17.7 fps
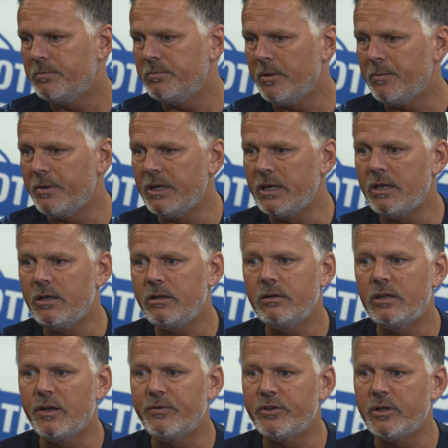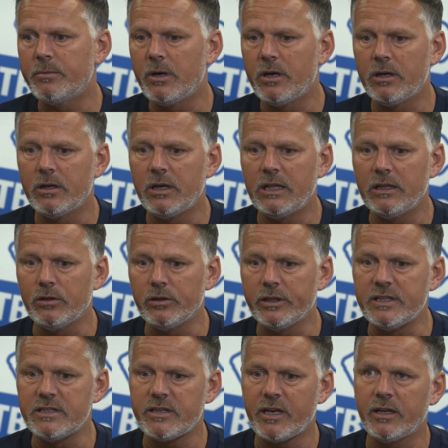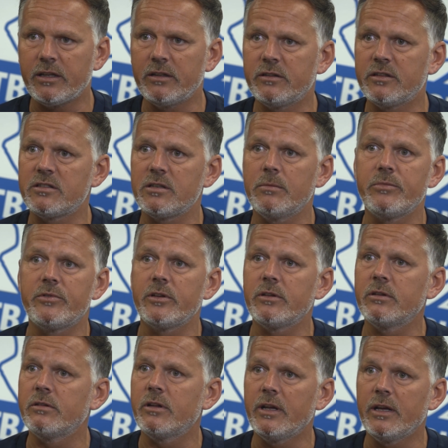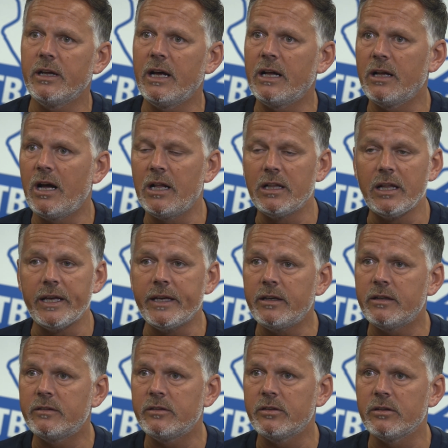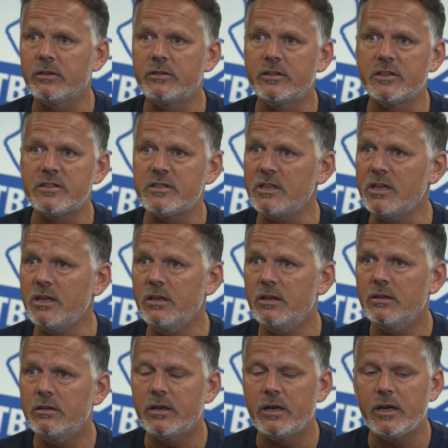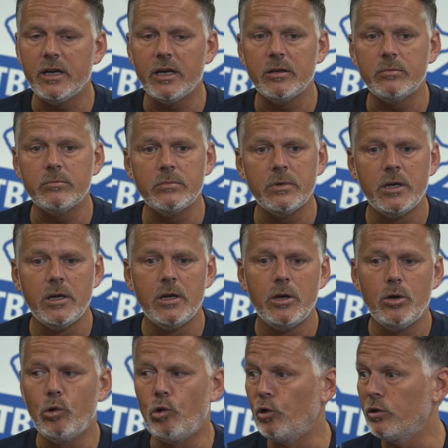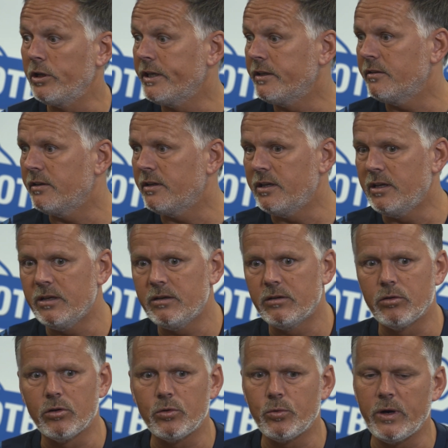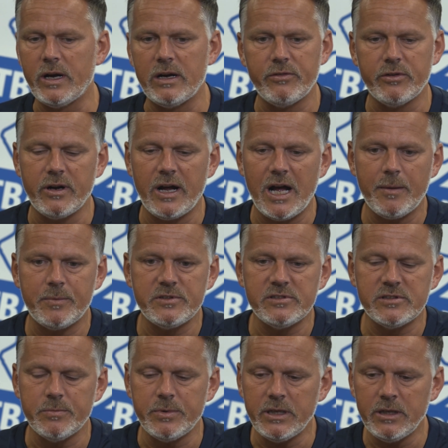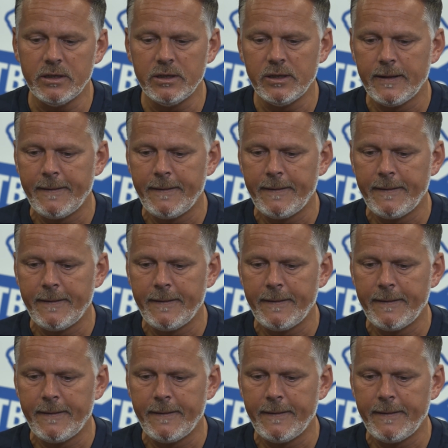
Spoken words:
maybe giving them a little insight into something that I like to see, or like to hear, or whatever it happens to be.